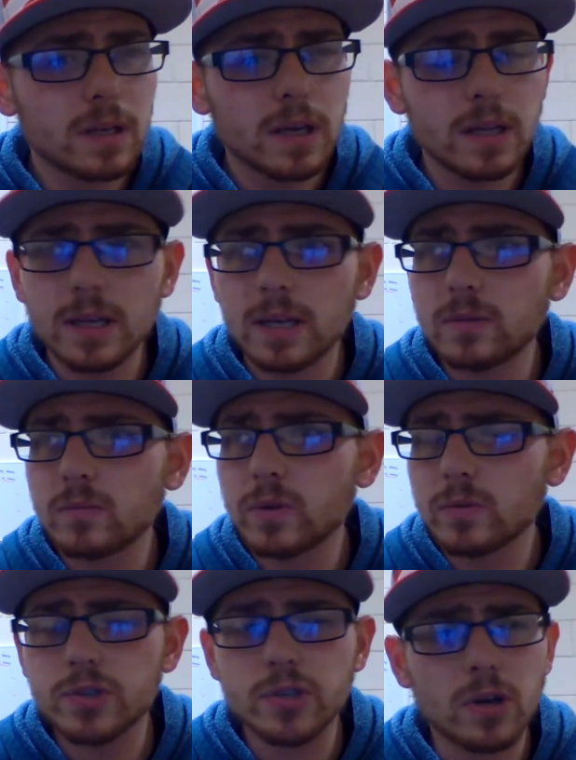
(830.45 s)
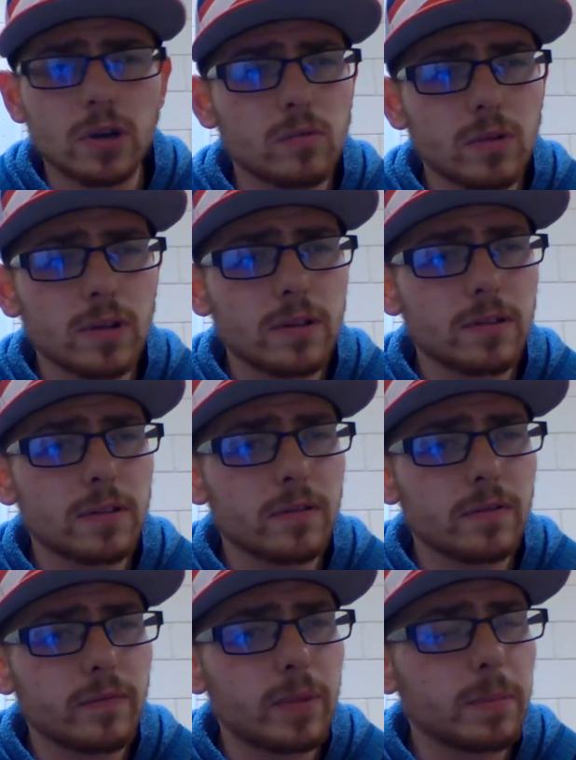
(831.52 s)
And then we were stuck
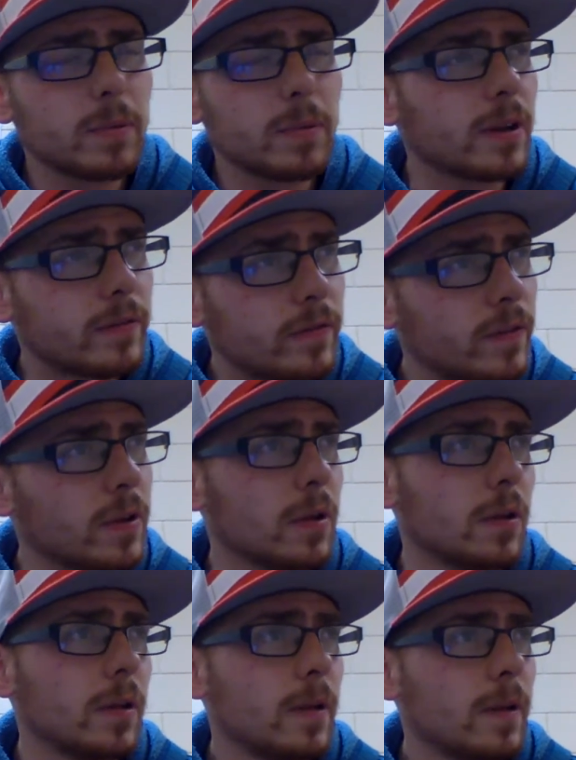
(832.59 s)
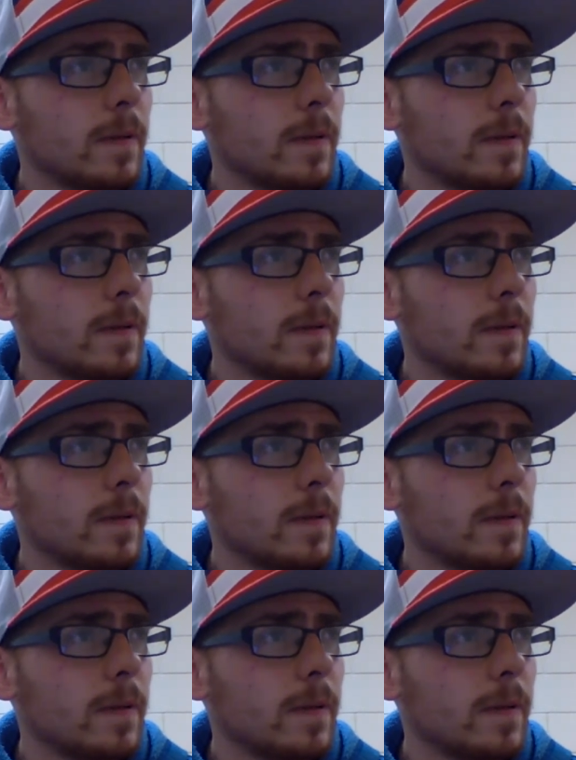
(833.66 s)
with people like Phil.